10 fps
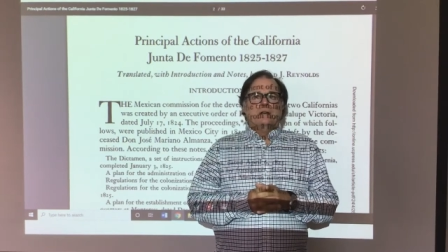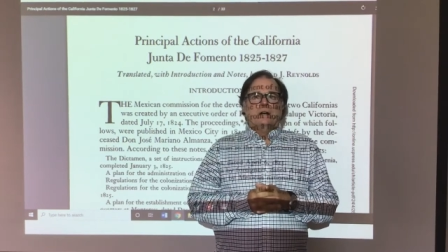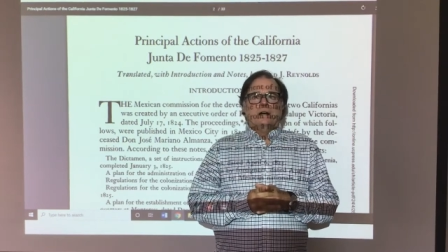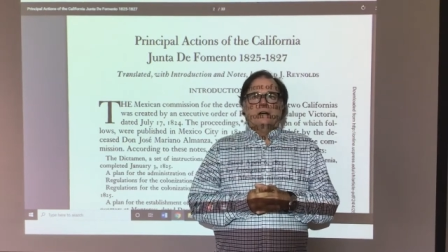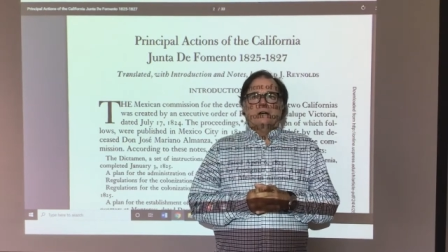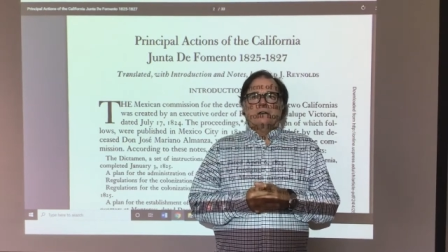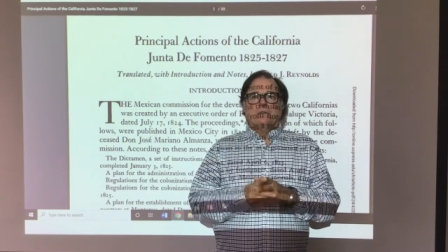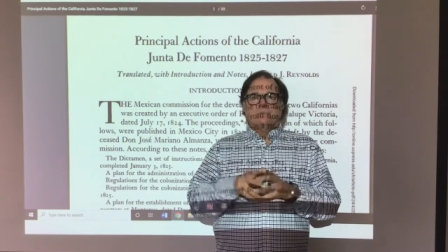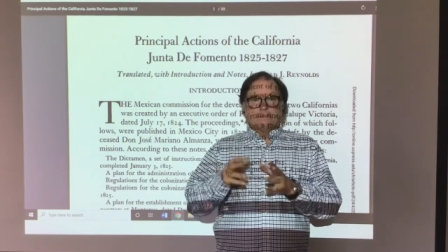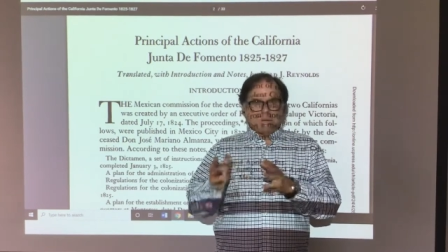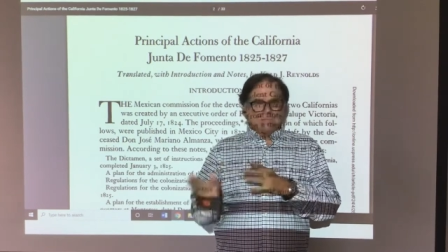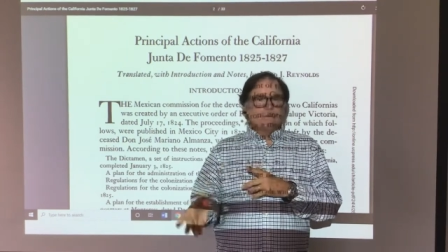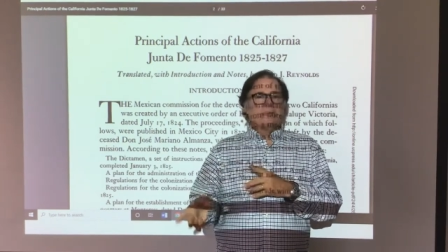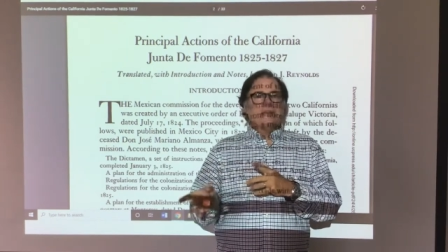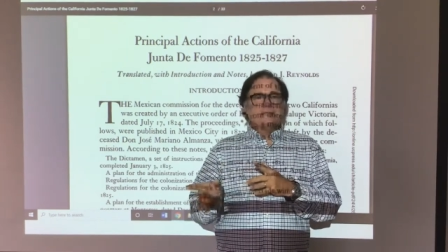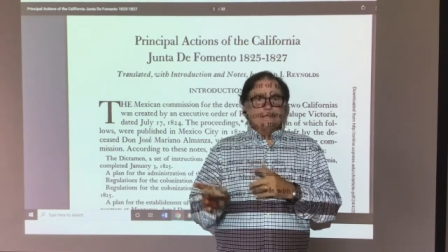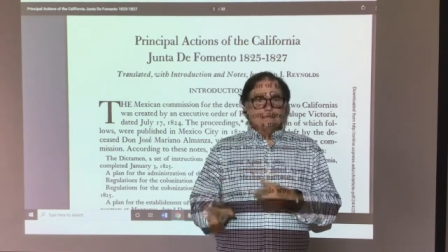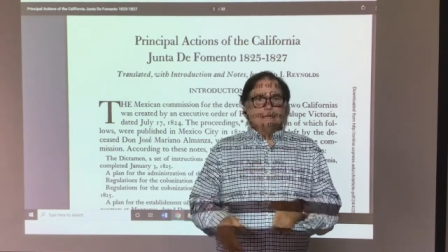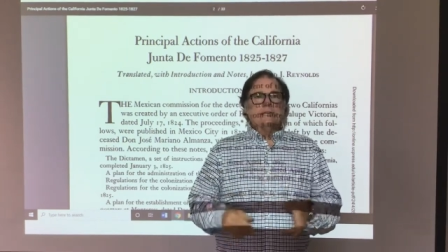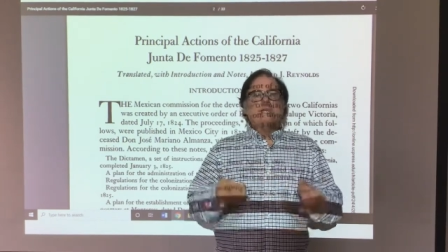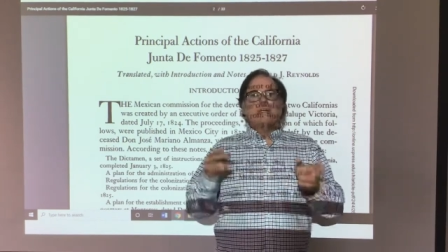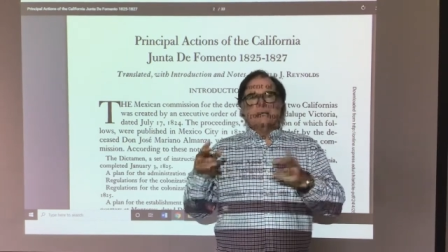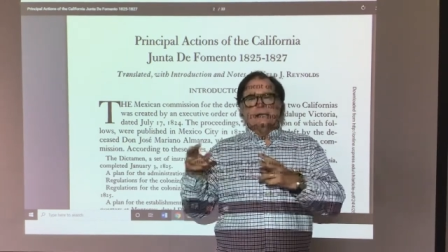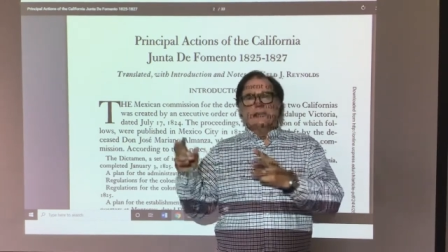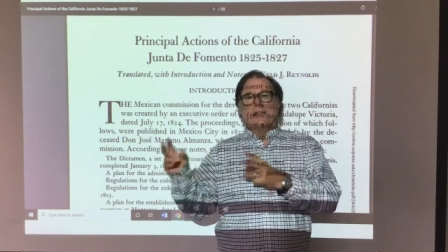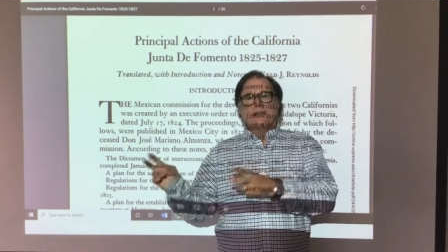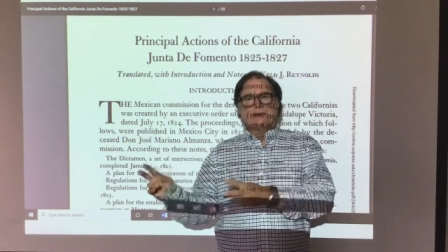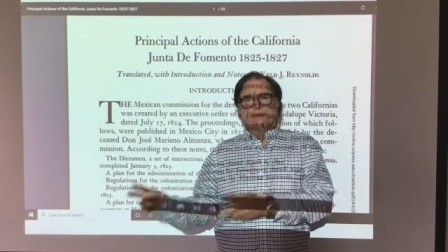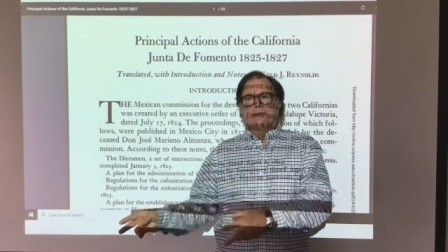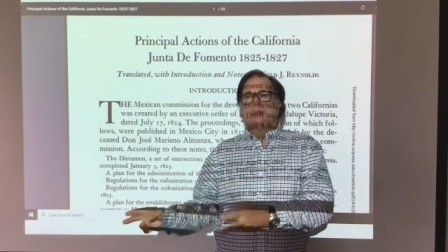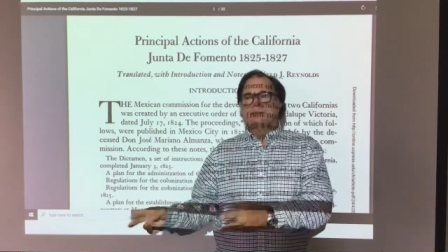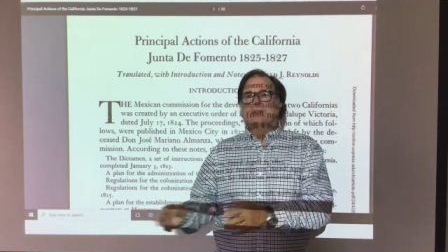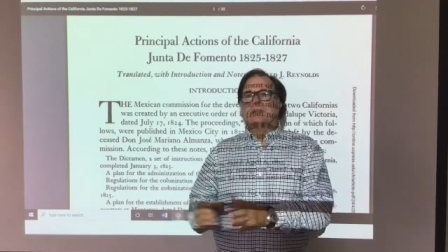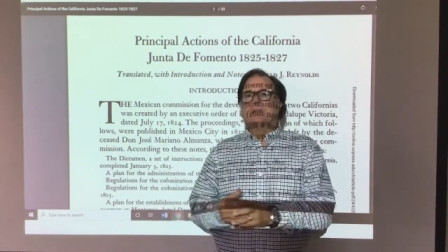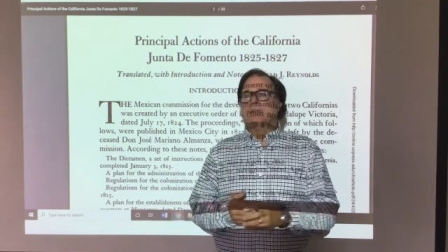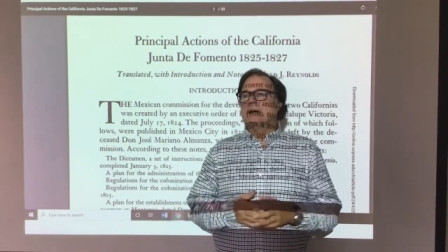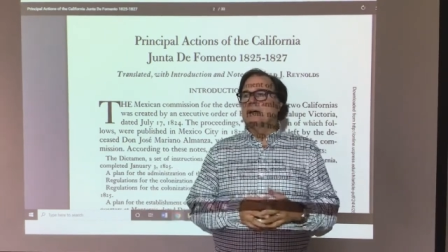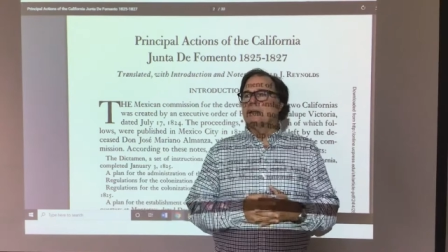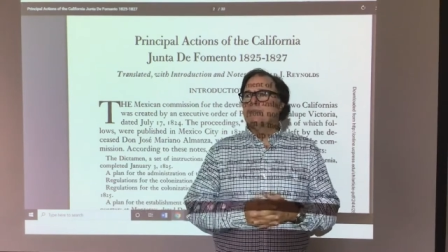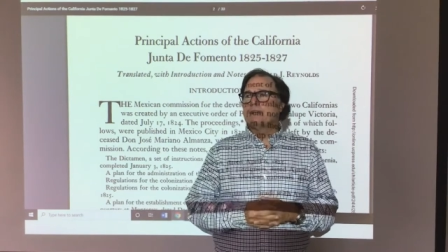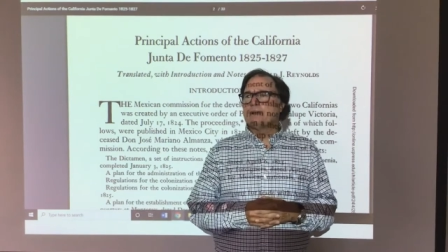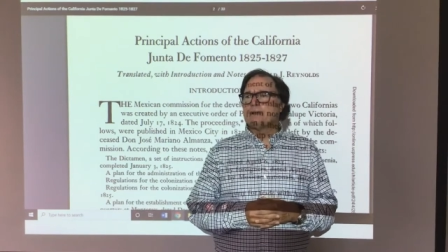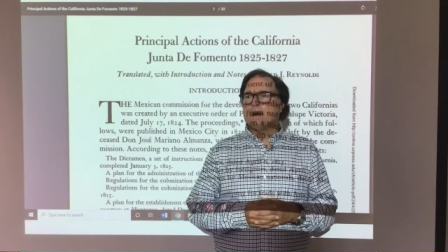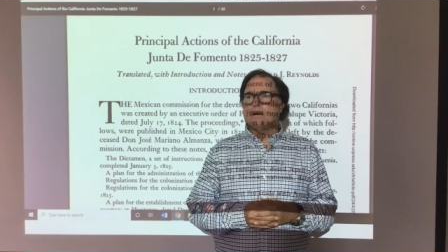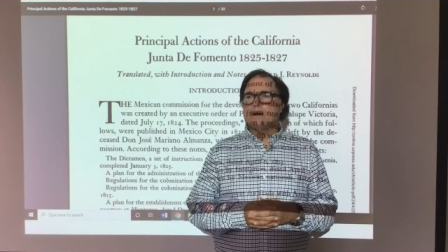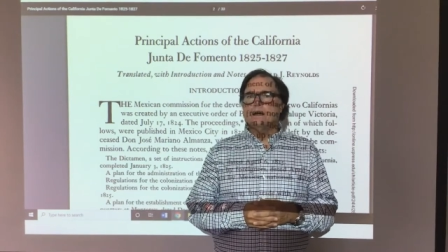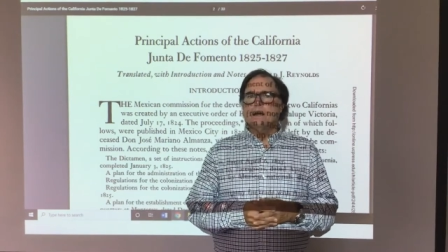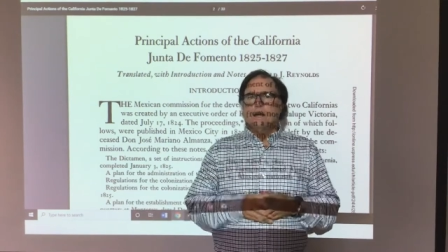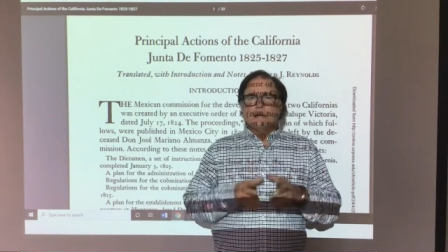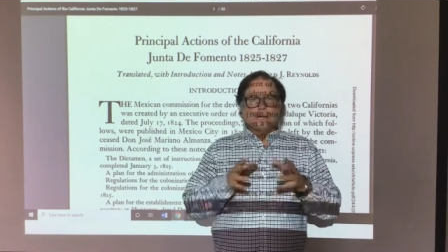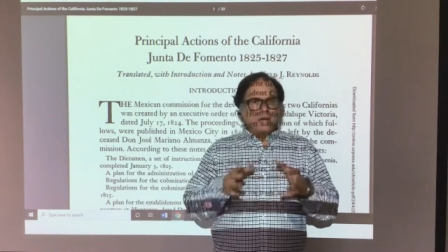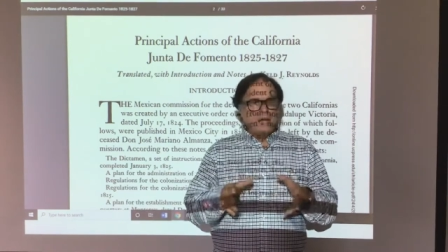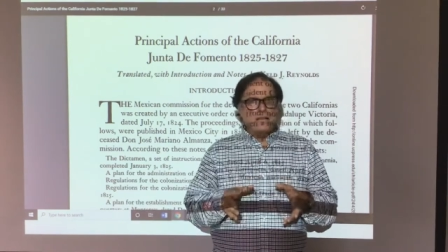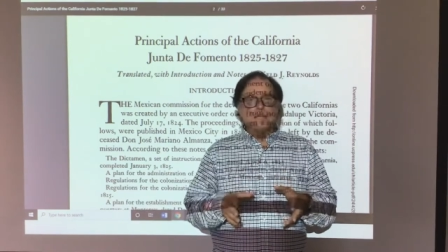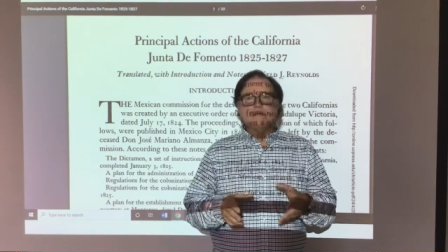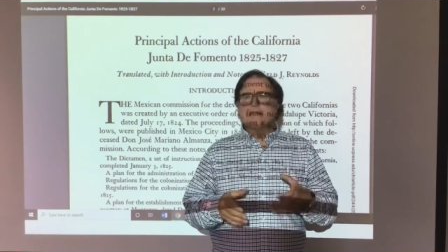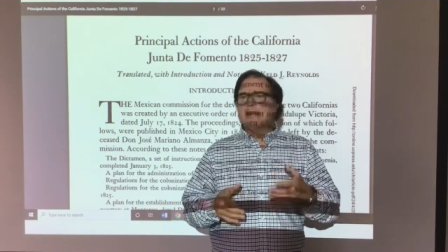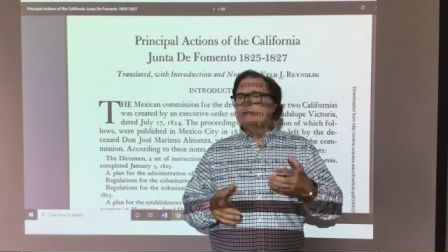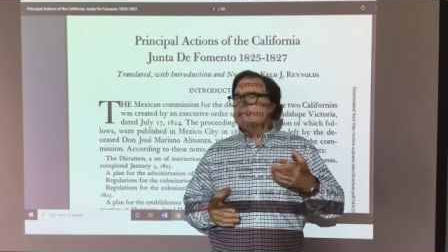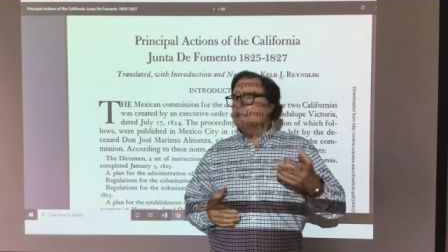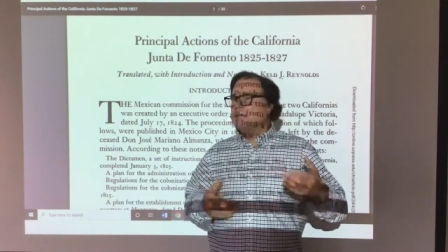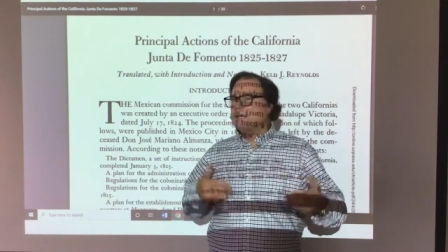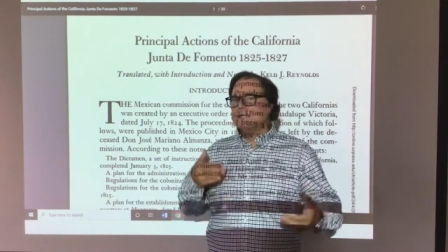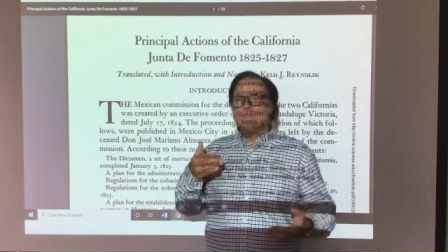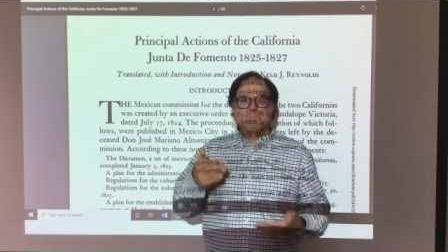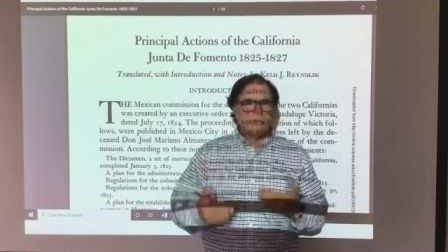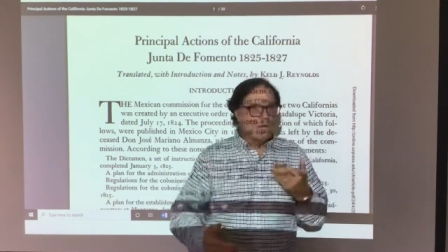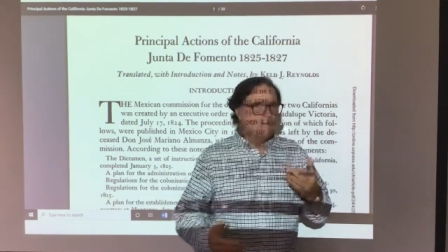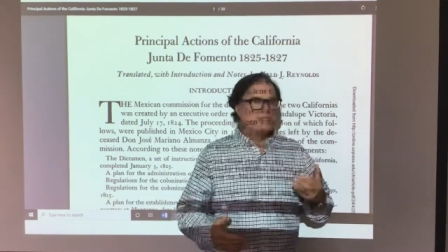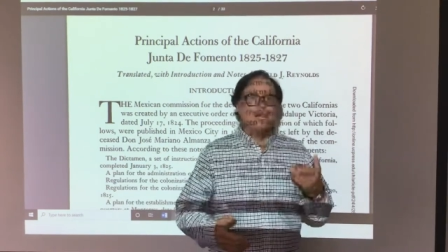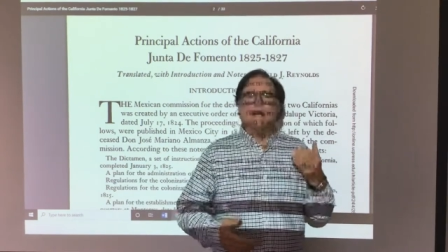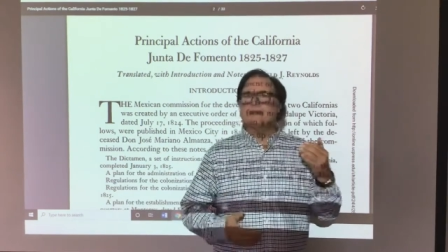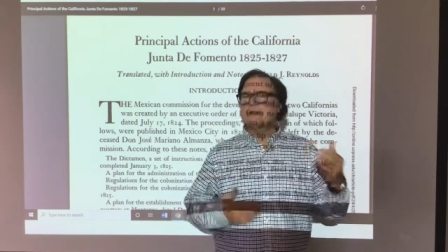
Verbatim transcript: uh, especially with Echeandia and then later with Vic, uh, Figueroa, colonization is a project.